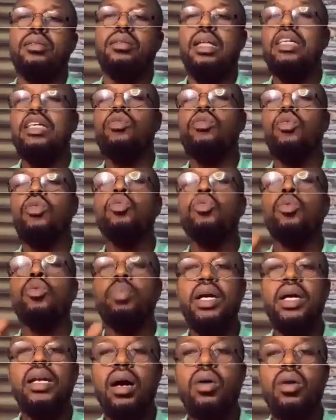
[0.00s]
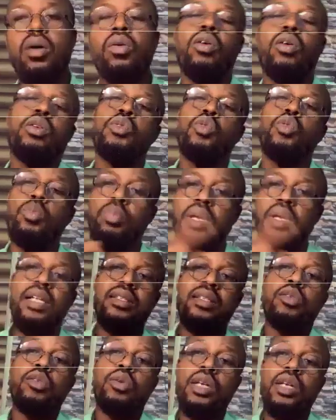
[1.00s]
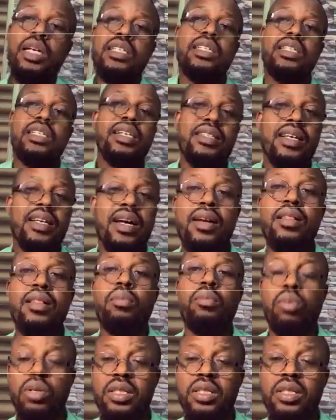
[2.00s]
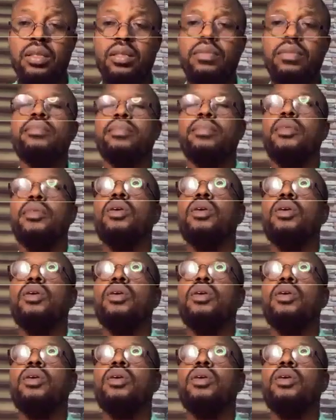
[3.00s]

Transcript: As you want to pay now or you want to pay later, you click the later button.